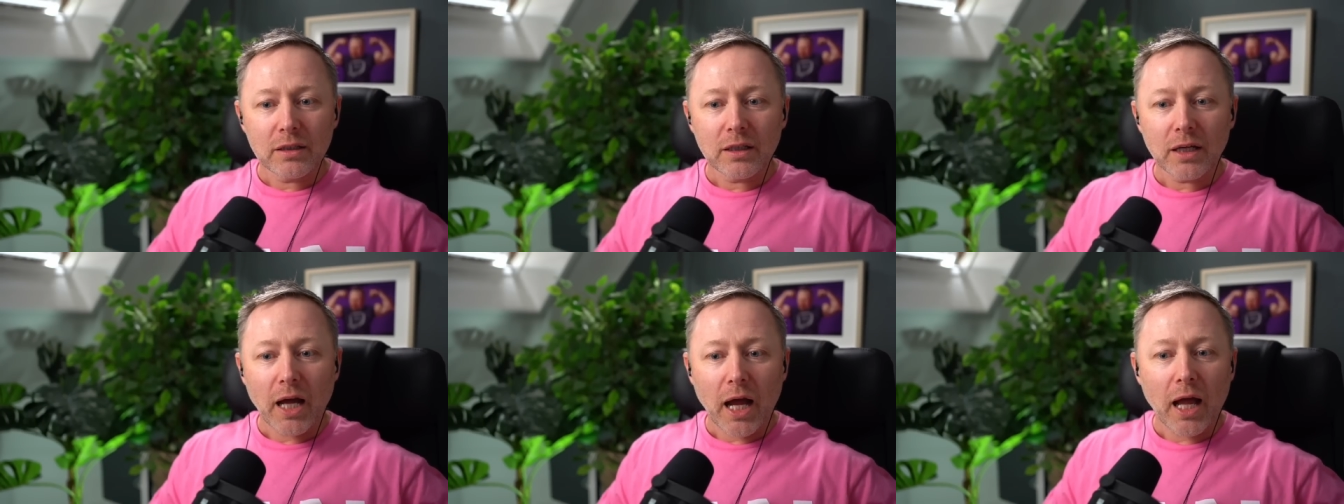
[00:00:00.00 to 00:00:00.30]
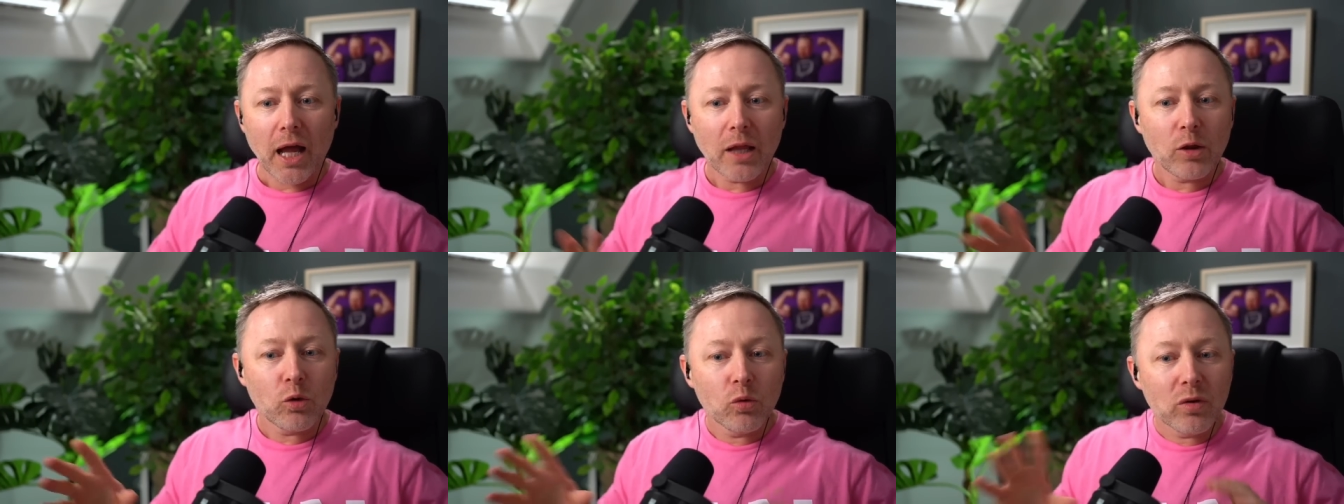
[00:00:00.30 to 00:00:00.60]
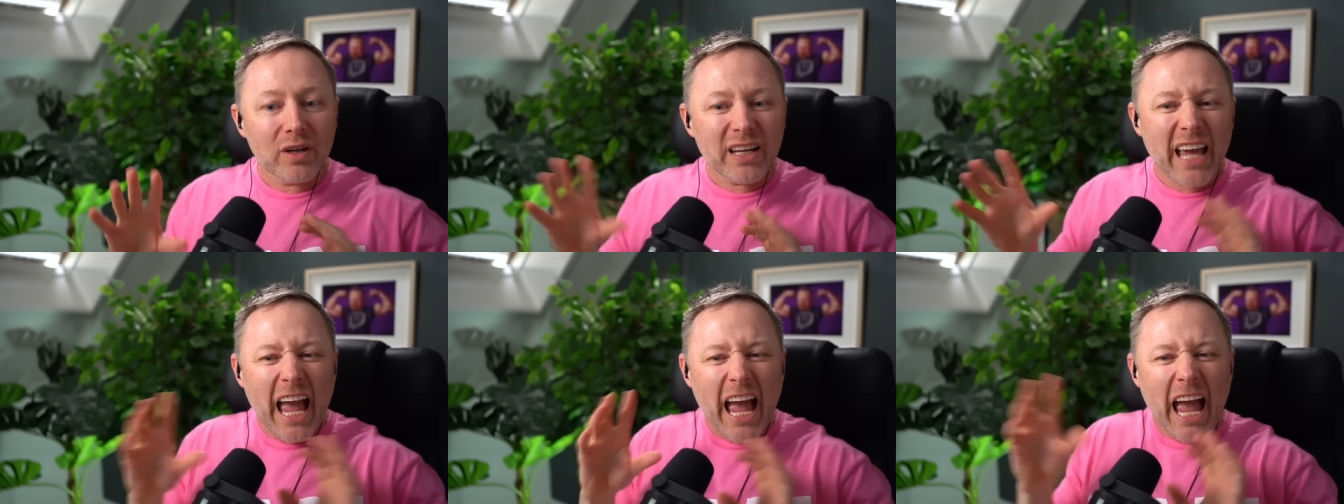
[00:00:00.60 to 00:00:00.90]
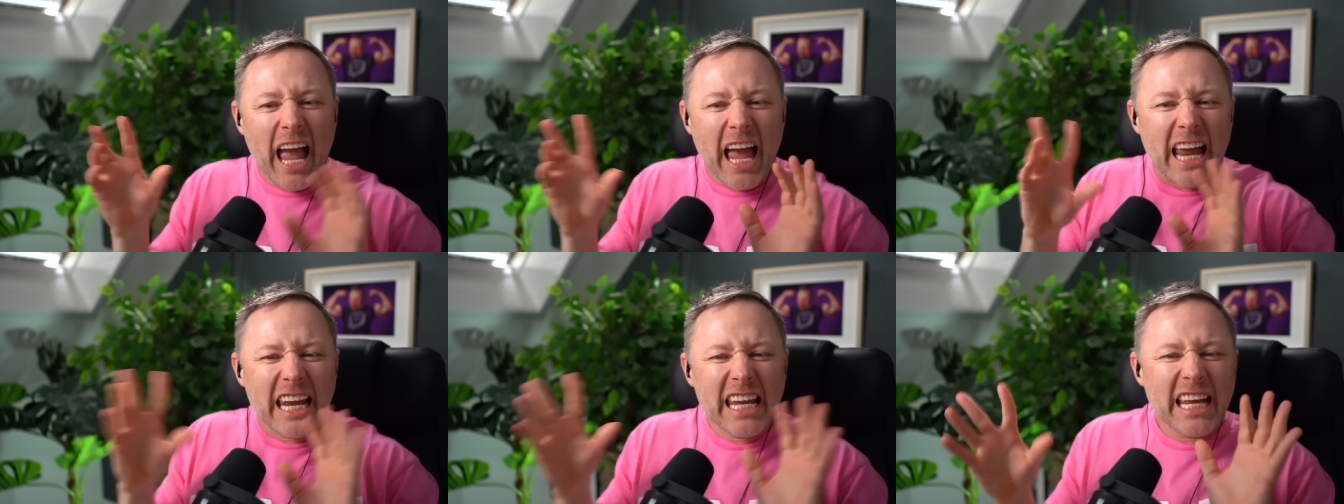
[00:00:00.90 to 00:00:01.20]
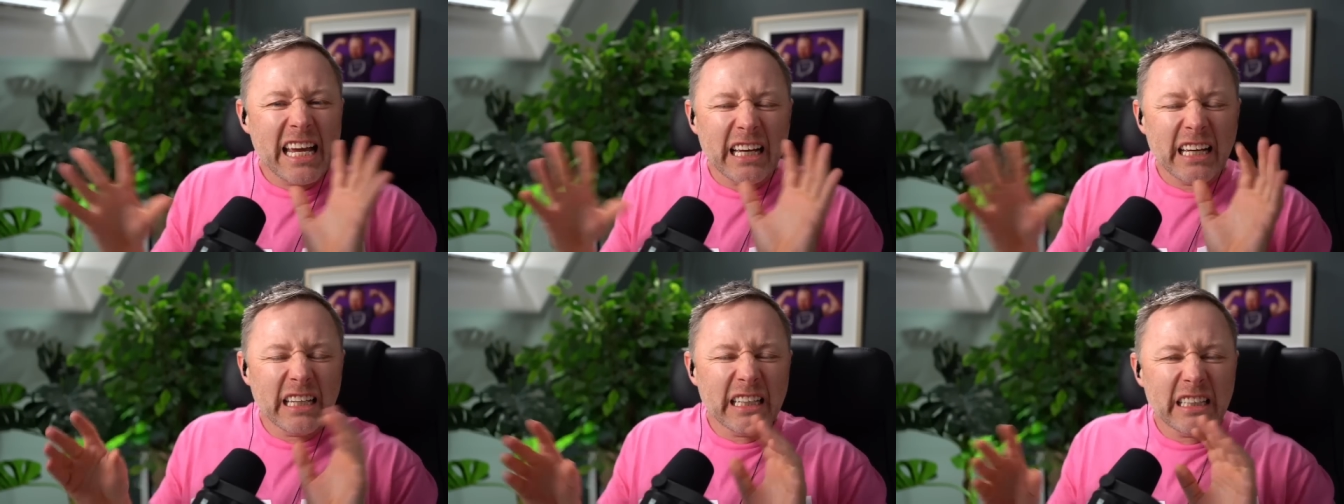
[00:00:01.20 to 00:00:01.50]
I don't get any,
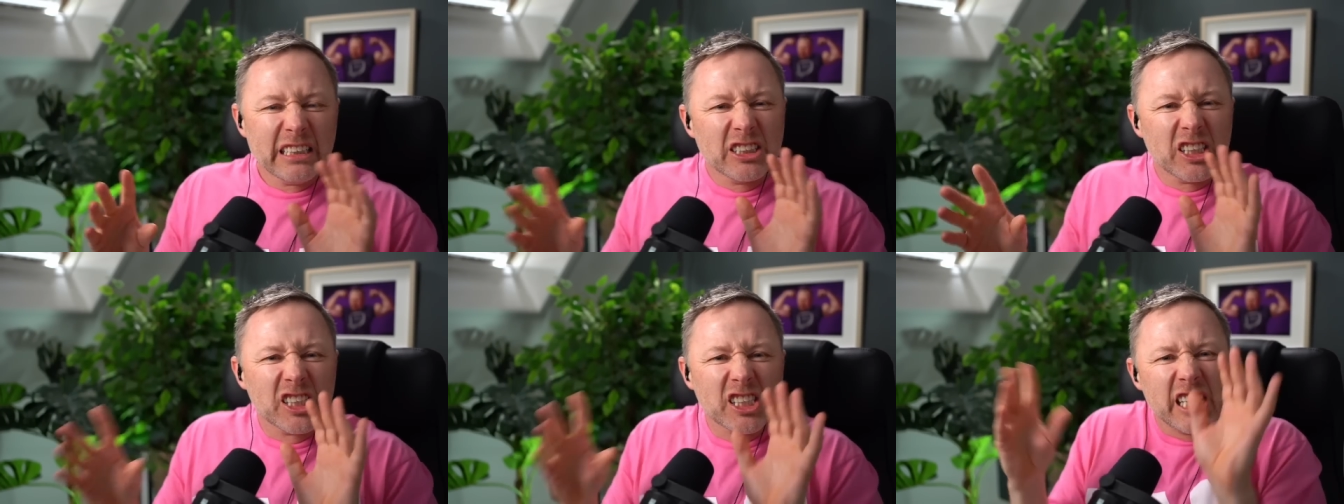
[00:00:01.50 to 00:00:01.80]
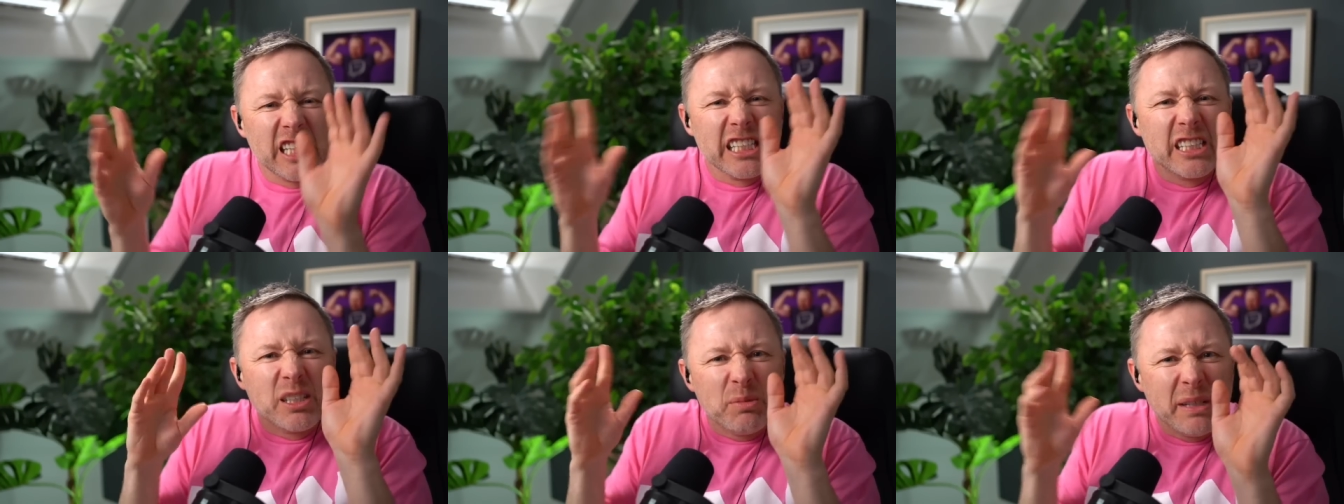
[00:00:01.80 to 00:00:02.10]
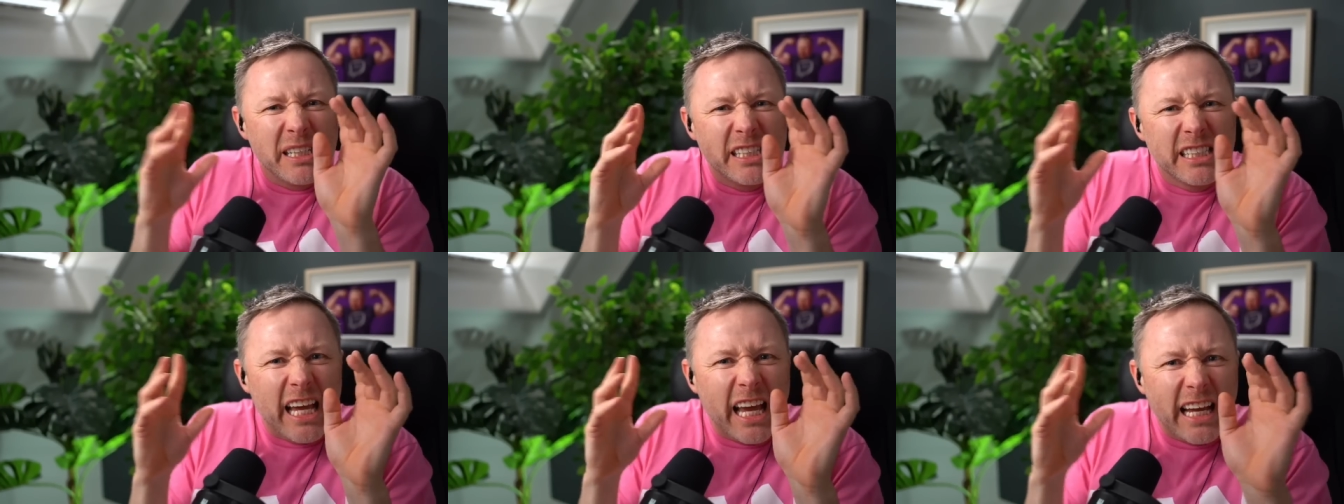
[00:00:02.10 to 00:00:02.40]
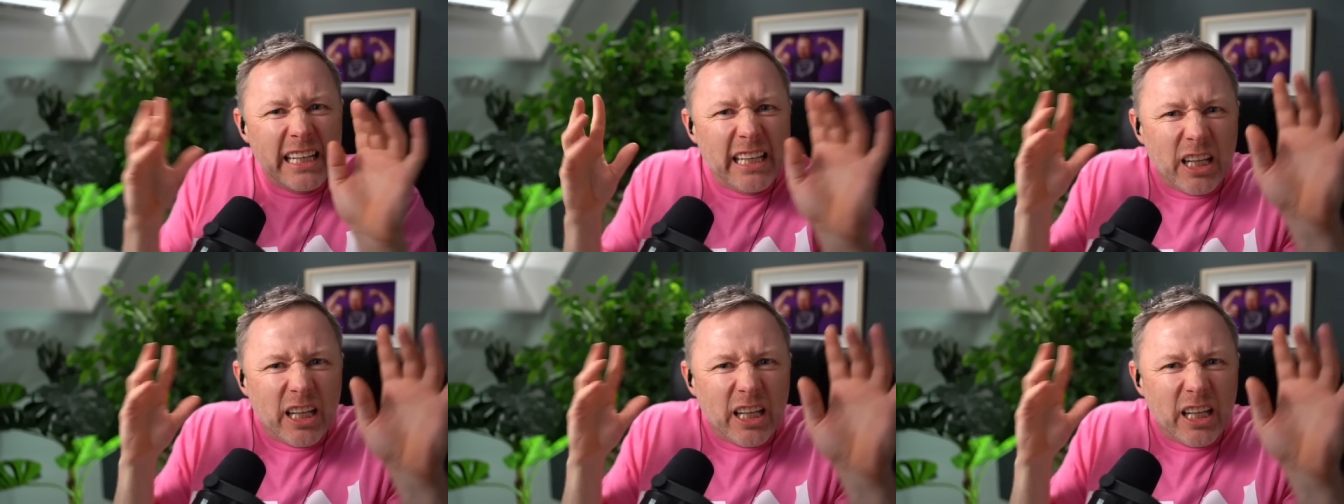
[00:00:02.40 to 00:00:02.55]
just give us a wee second,